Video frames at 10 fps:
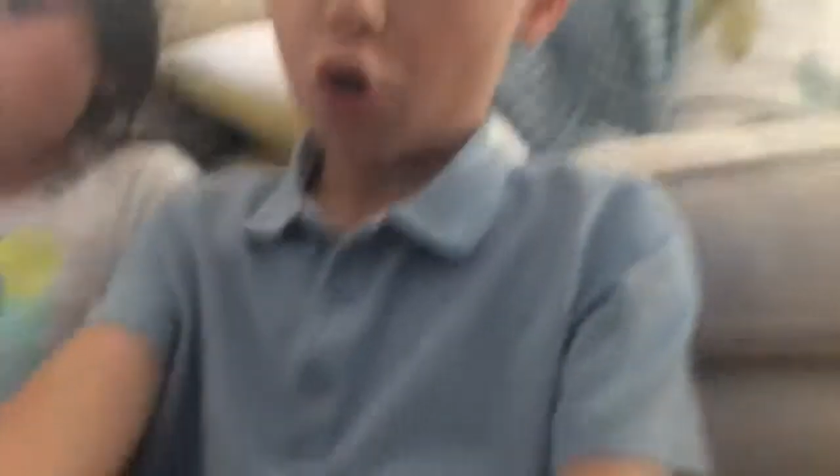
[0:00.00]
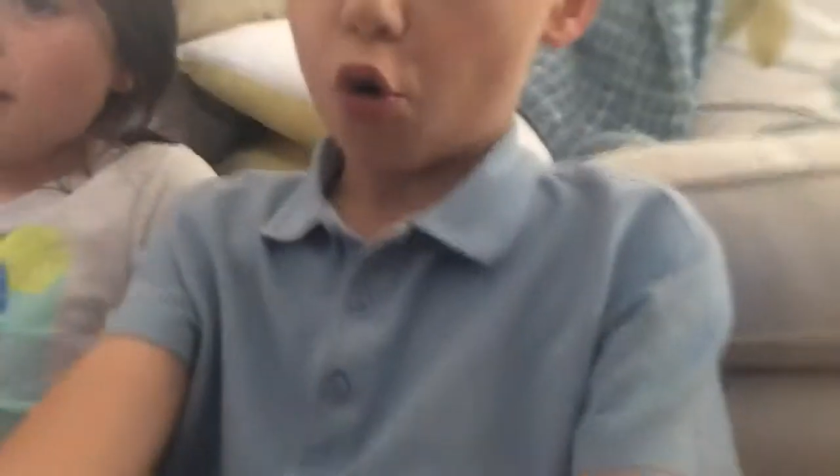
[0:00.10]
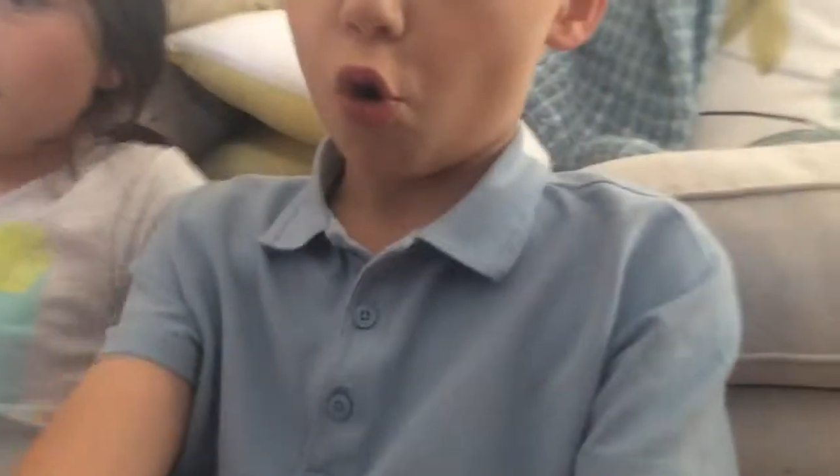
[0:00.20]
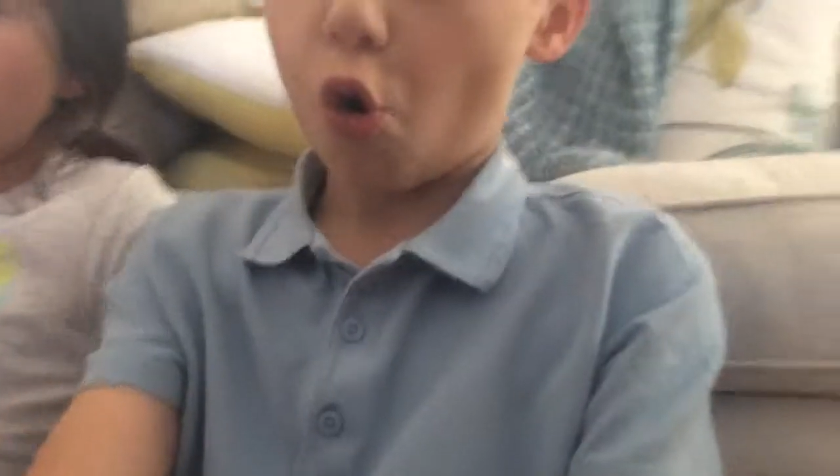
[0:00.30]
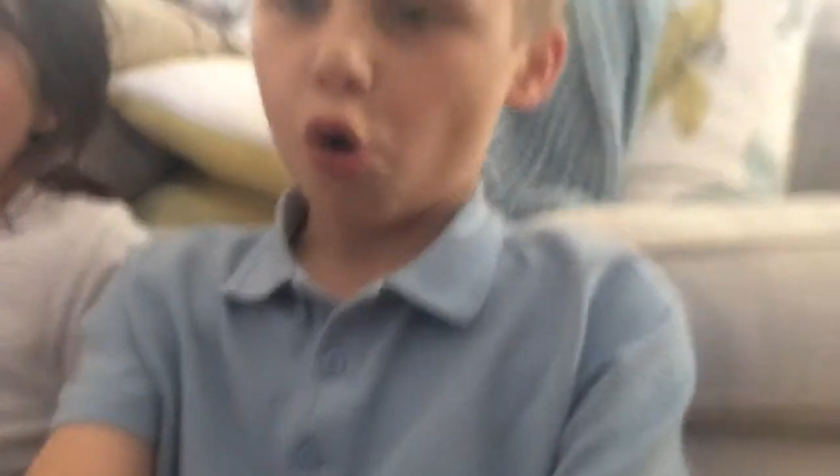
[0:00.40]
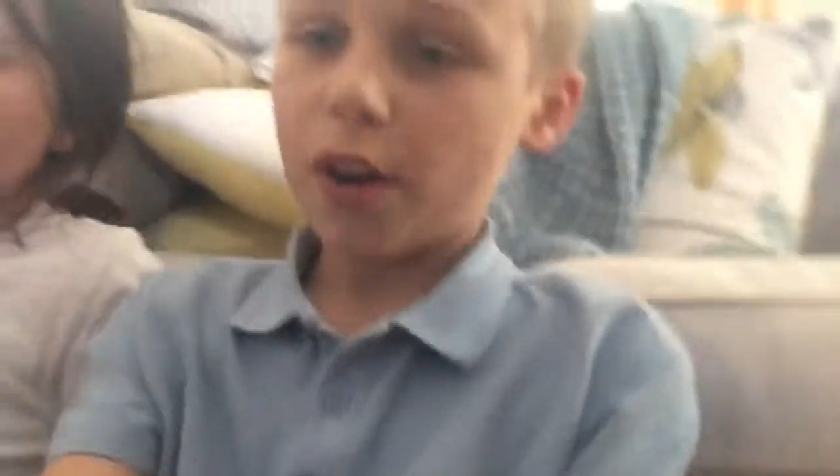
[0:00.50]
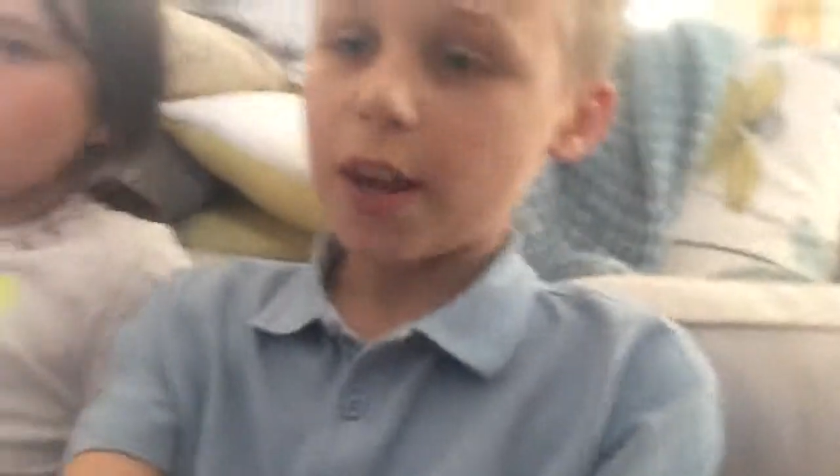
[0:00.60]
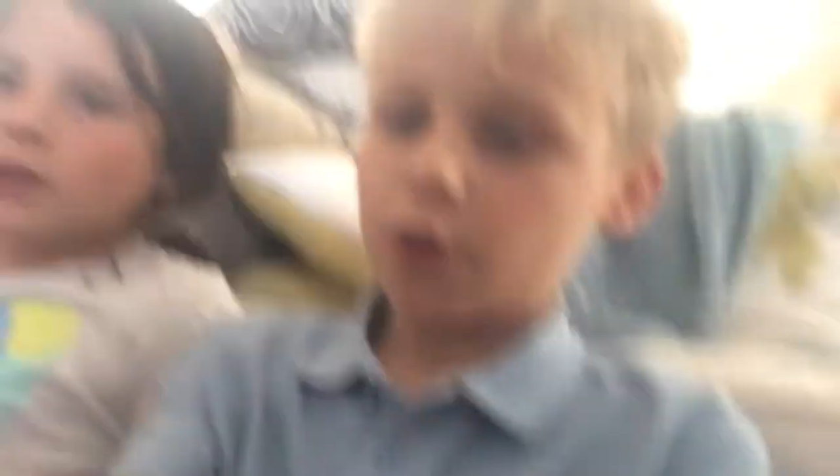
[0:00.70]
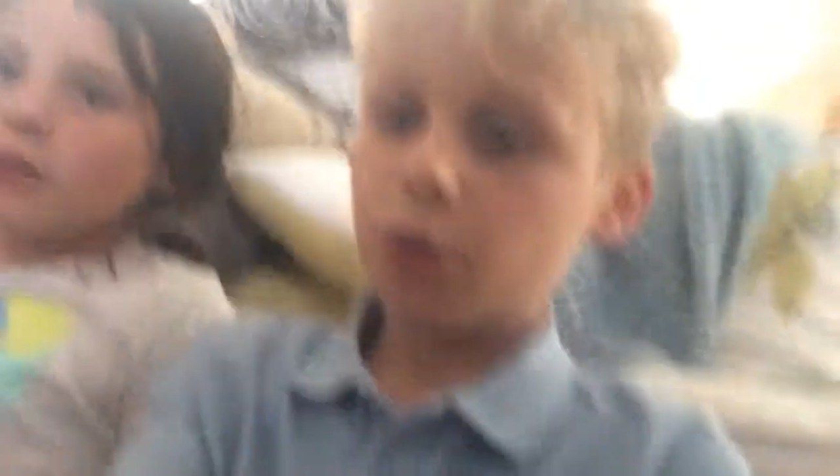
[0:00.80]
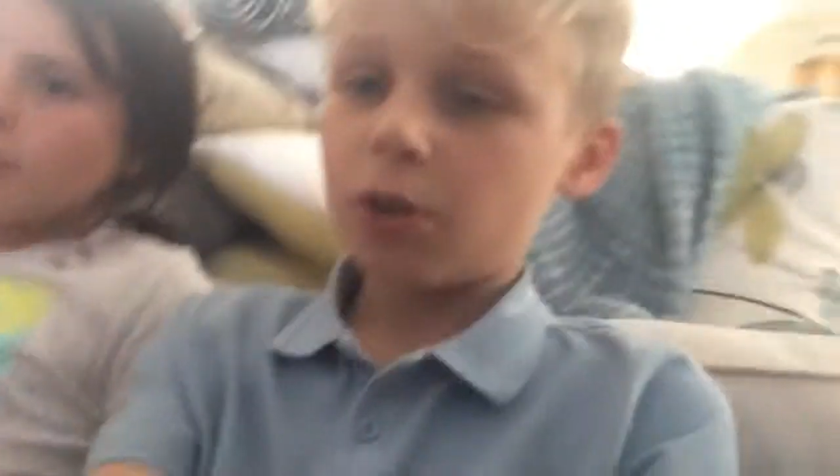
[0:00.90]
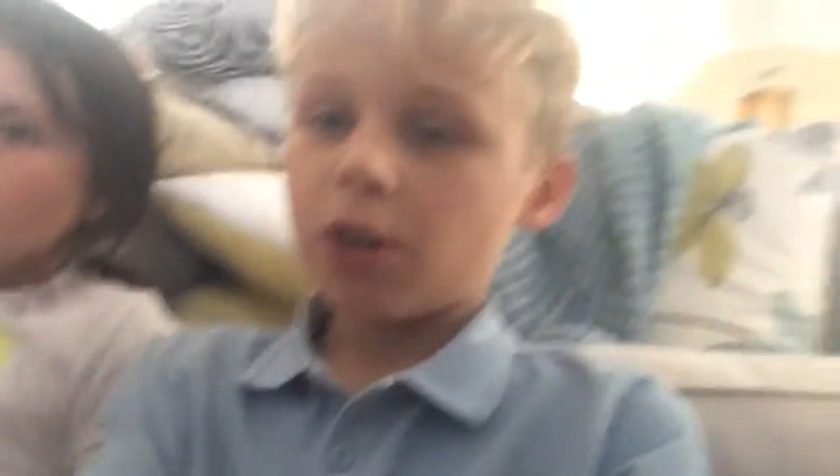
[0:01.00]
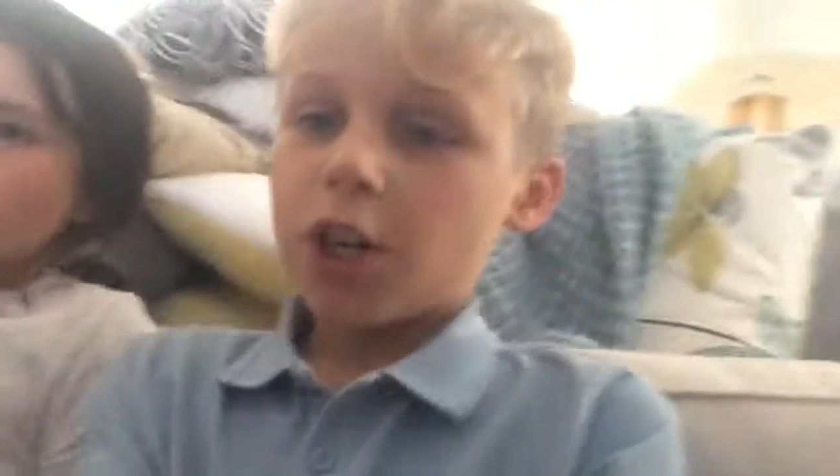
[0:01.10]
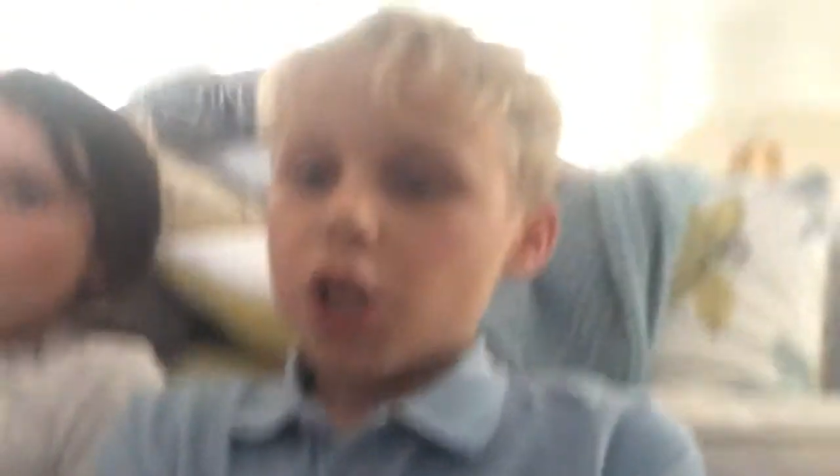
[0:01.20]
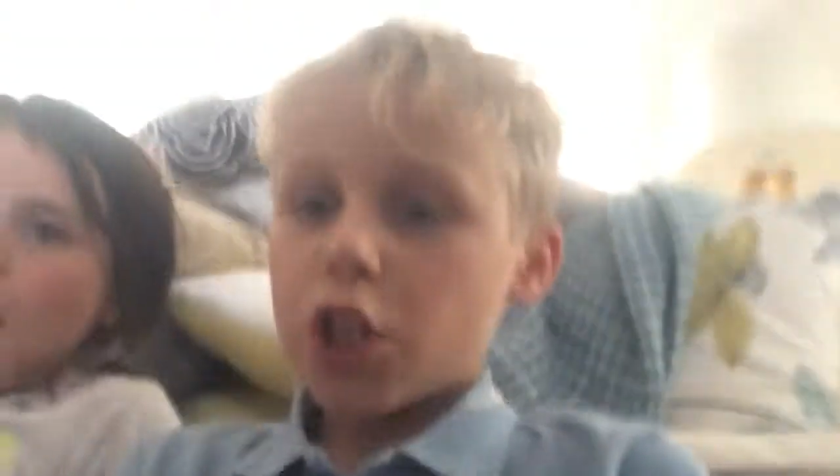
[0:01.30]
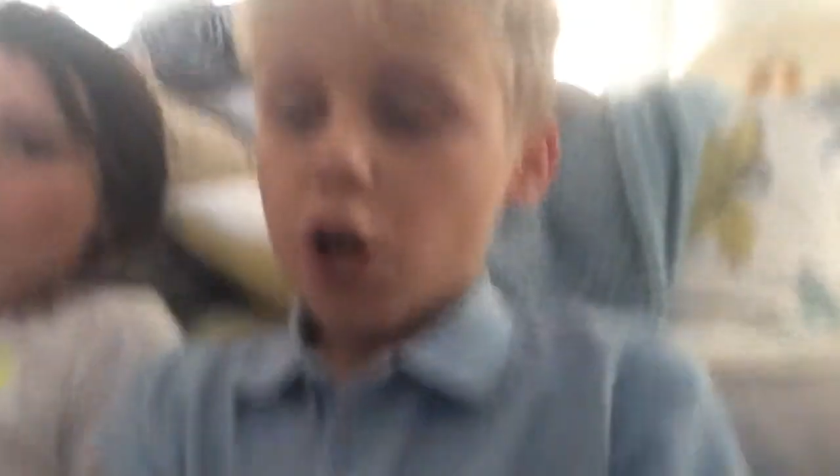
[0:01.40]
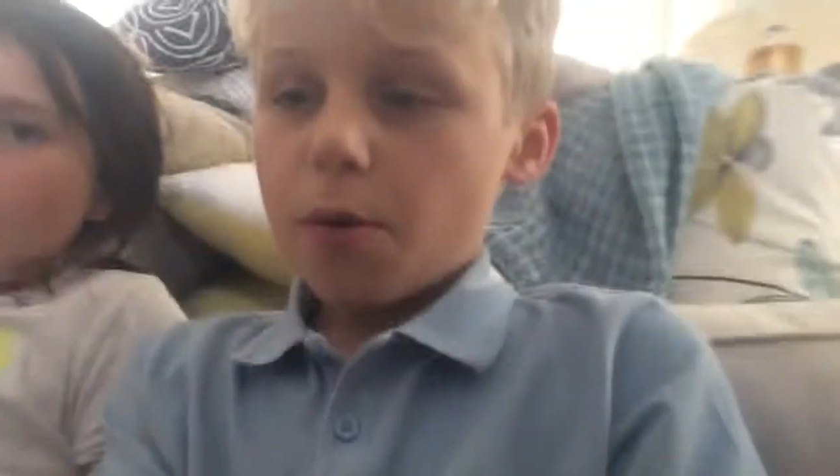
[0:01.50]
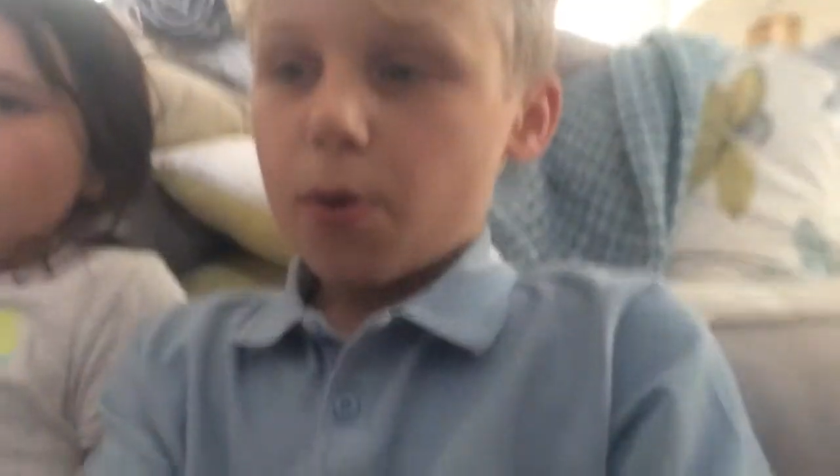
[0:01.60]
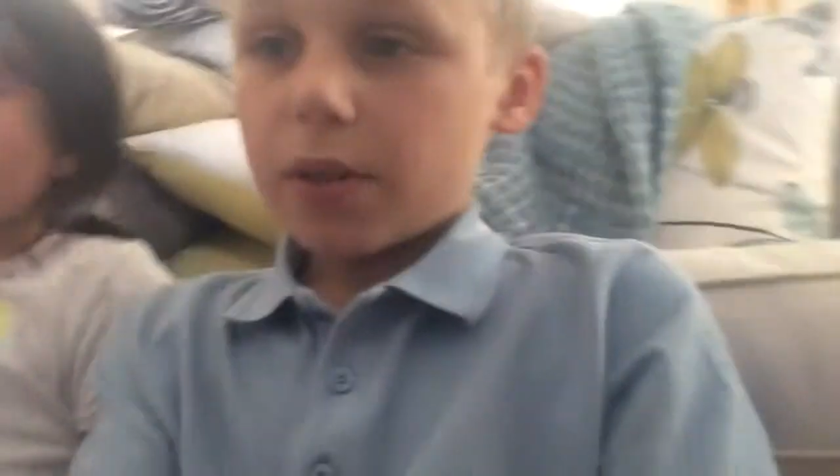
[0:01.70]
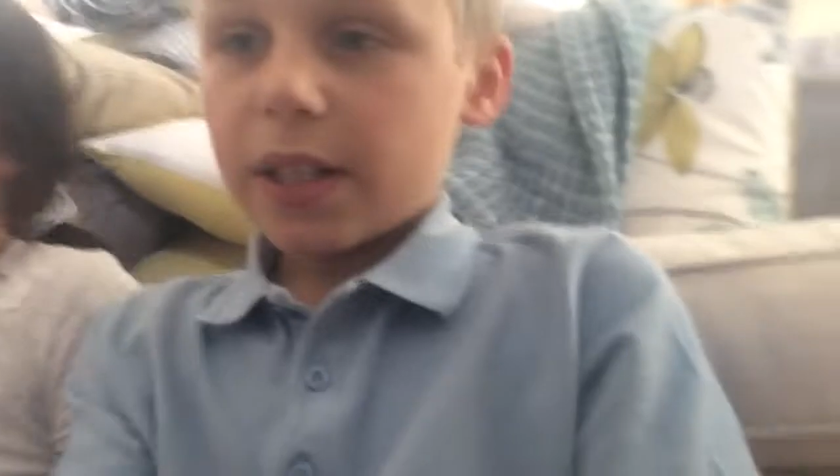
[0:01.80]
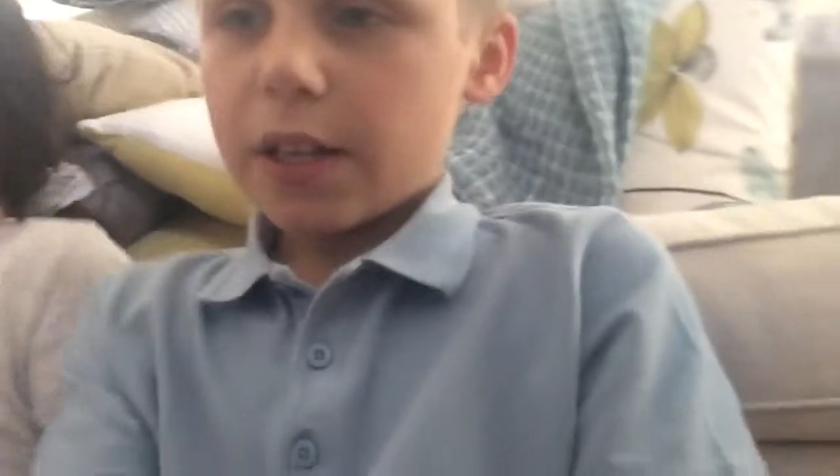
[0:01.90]
tutorial. Bye. So we'll
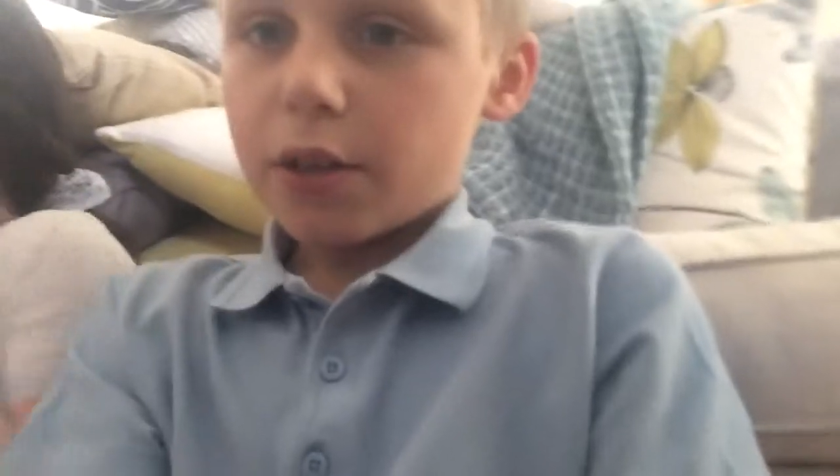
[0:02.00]
see